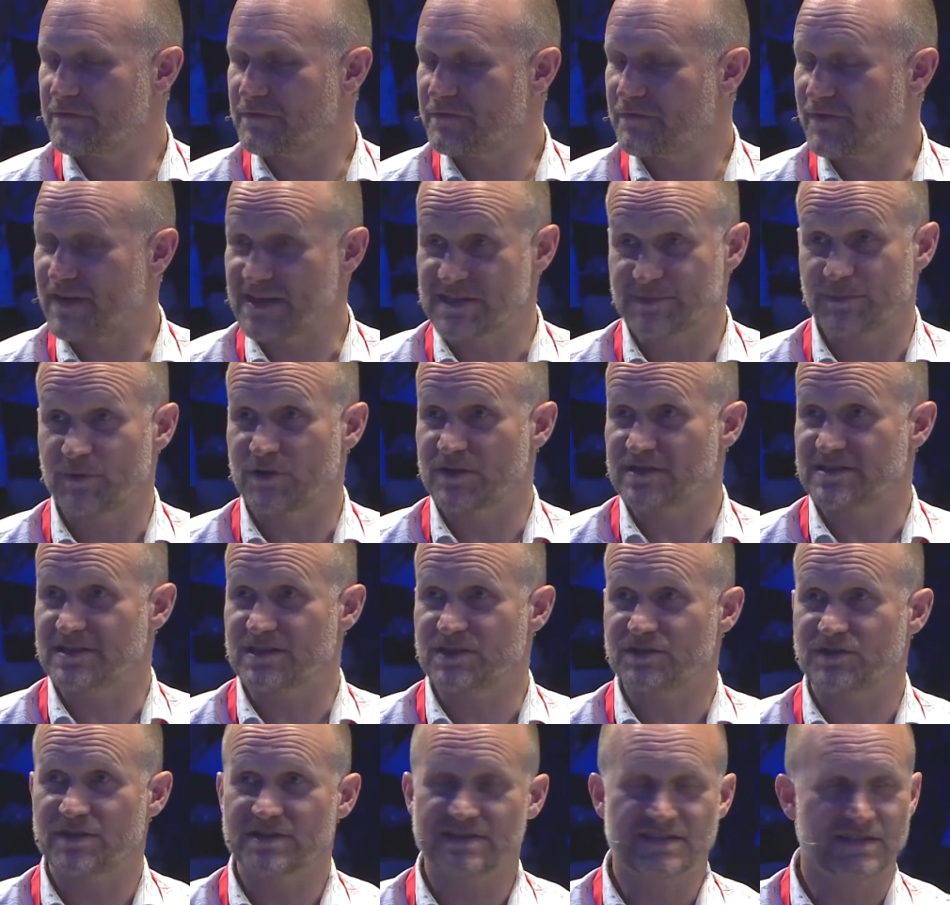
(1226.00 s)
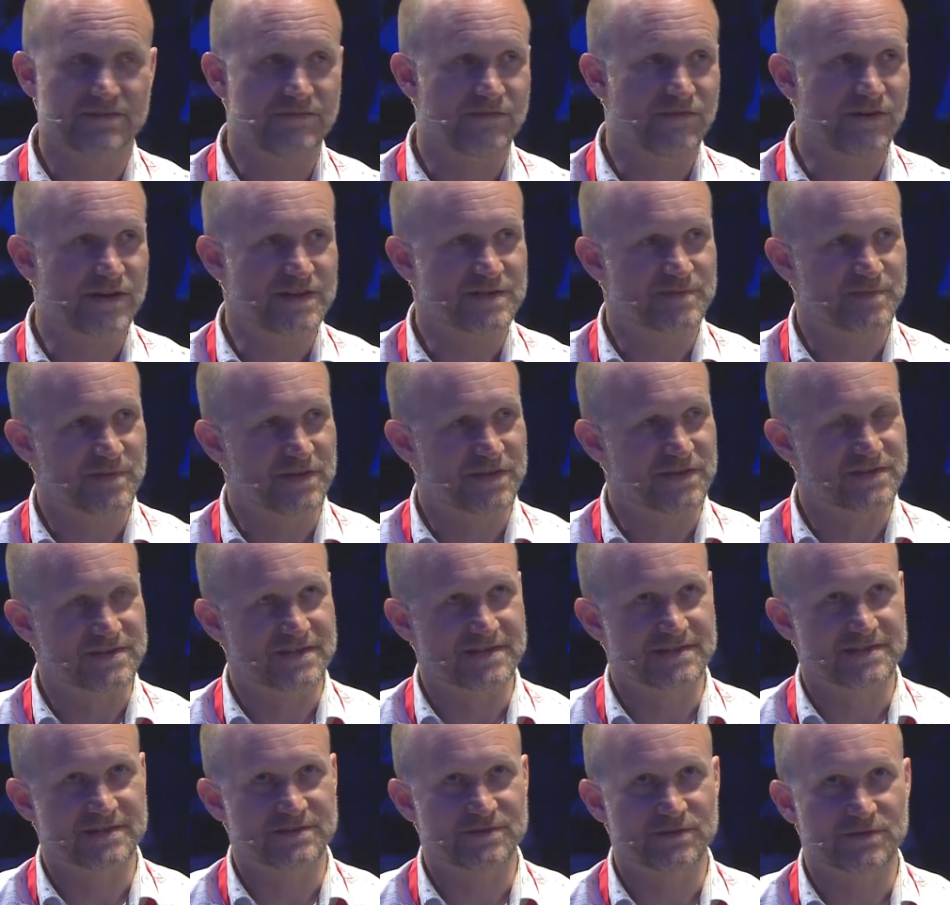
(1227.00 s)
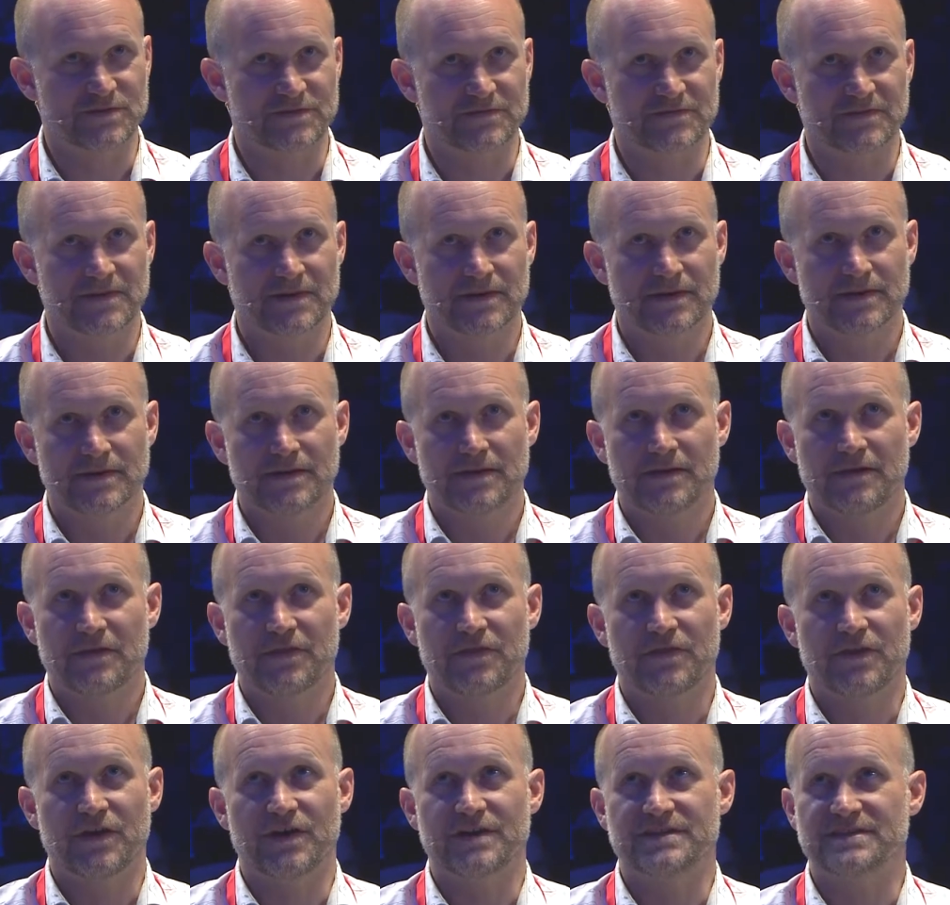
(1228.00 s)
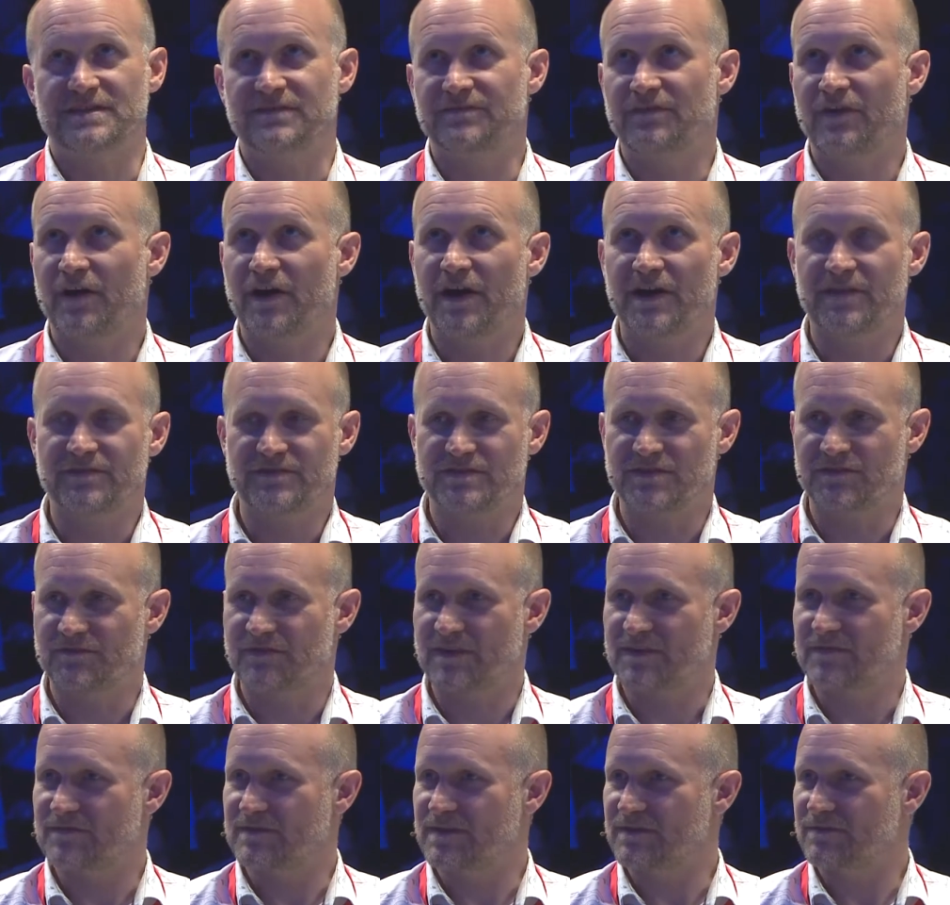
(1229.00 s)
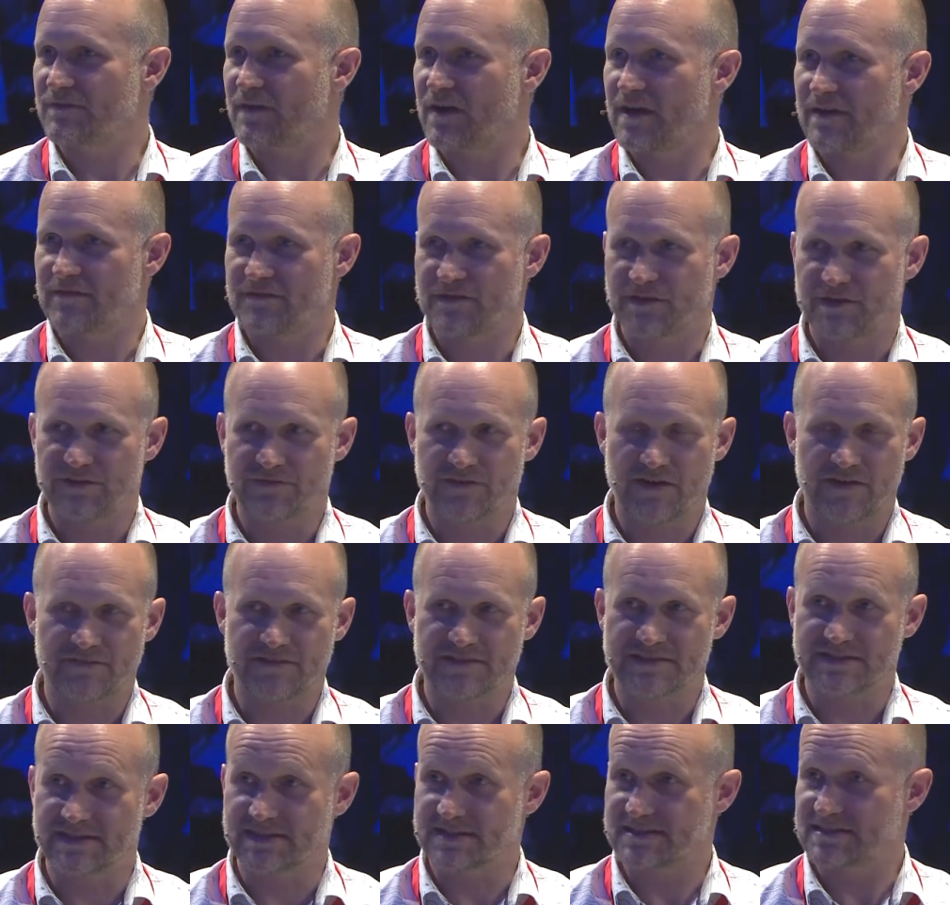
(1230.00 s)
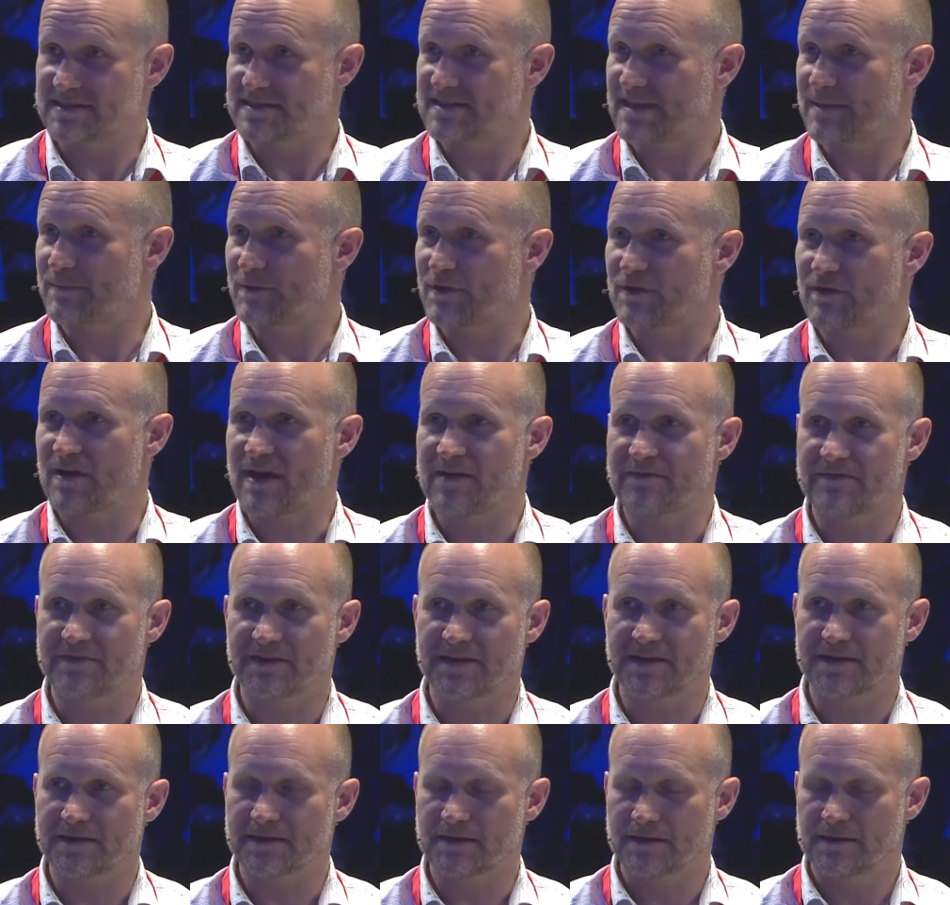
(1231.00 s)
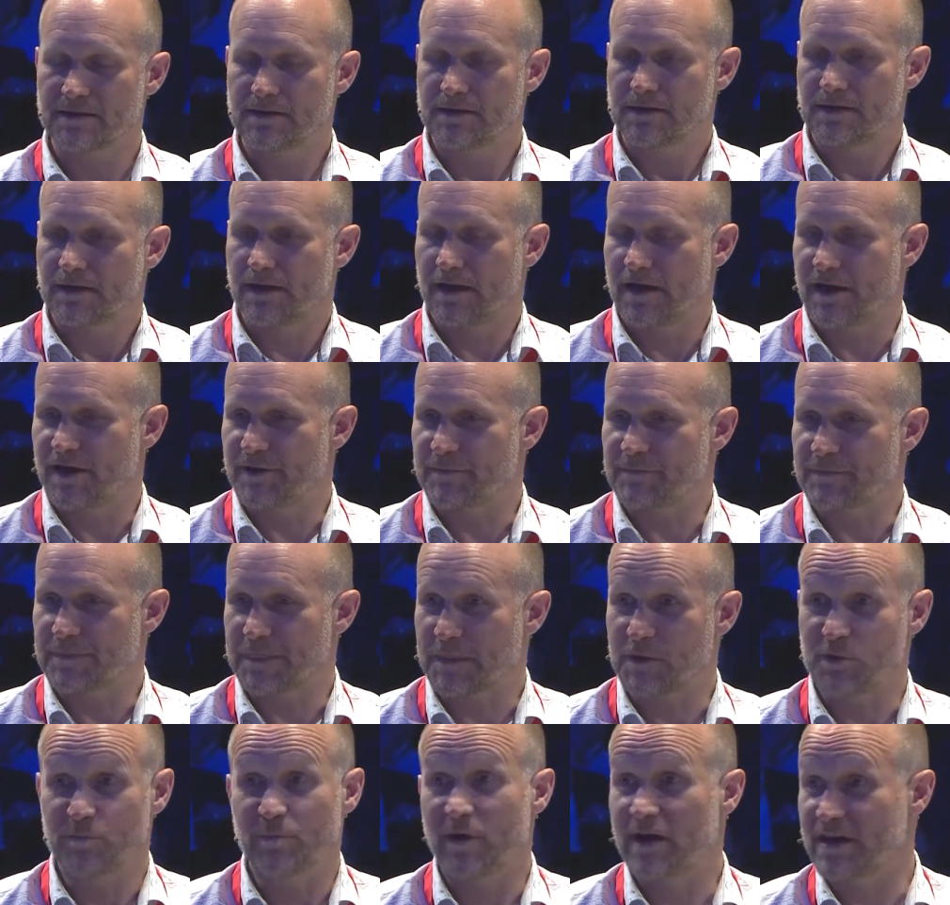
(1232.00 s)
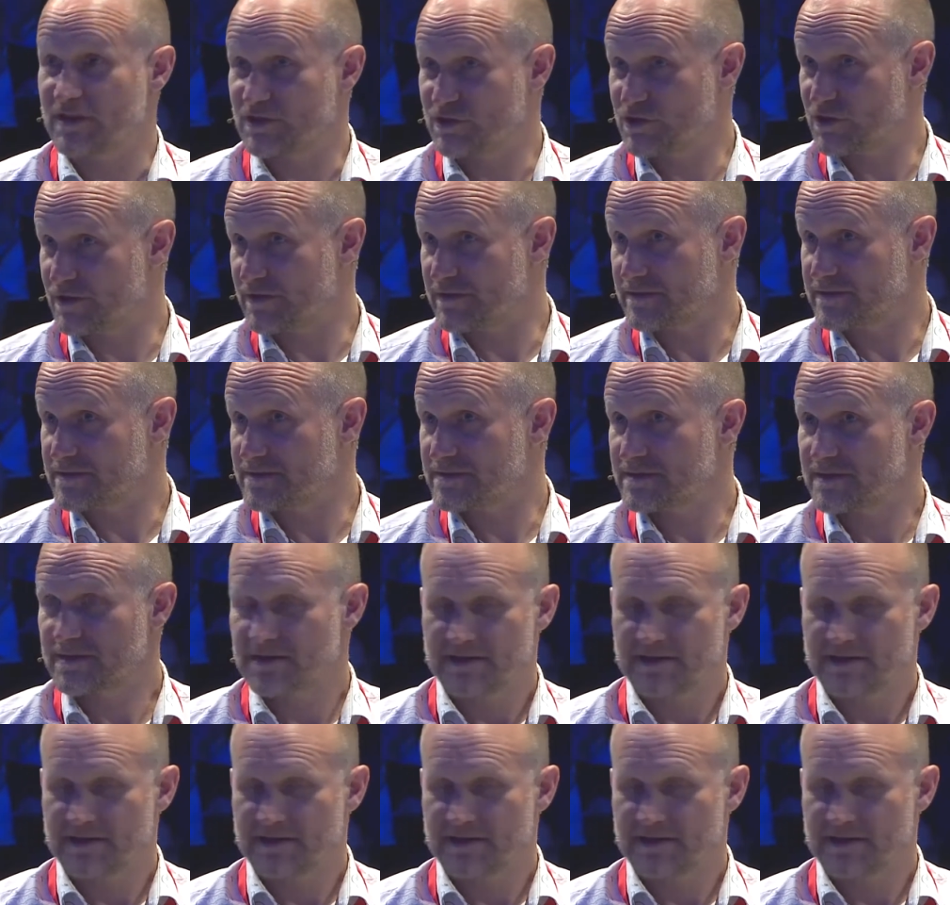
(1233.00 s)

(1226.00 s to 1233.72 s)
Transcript: Facebook is interesting for us because it's a sort of 35 to 55, 35 to 60 demographic who buy insurance.